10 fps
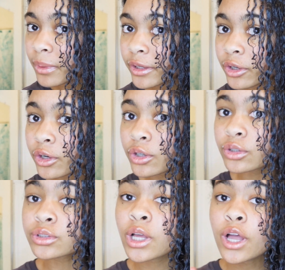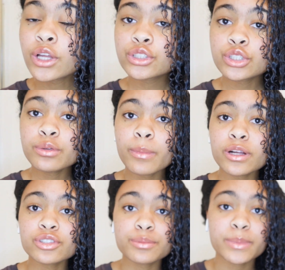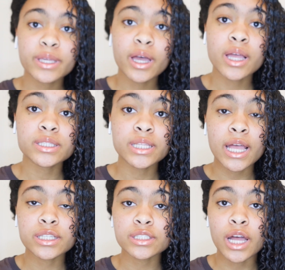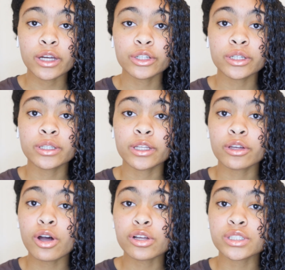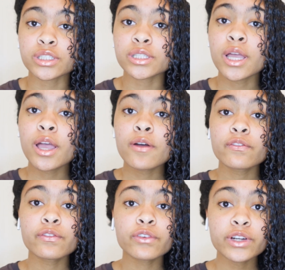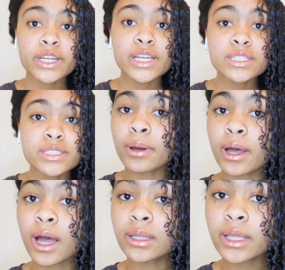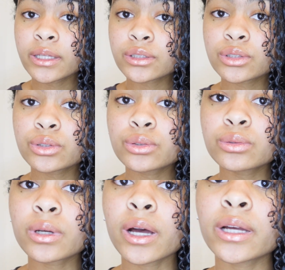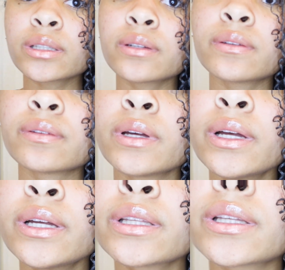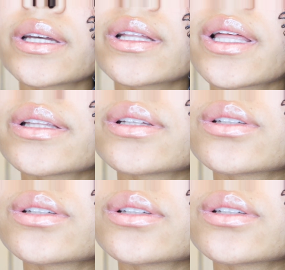my curls too much because that is not good. It causes frizz. But I like to kind of get like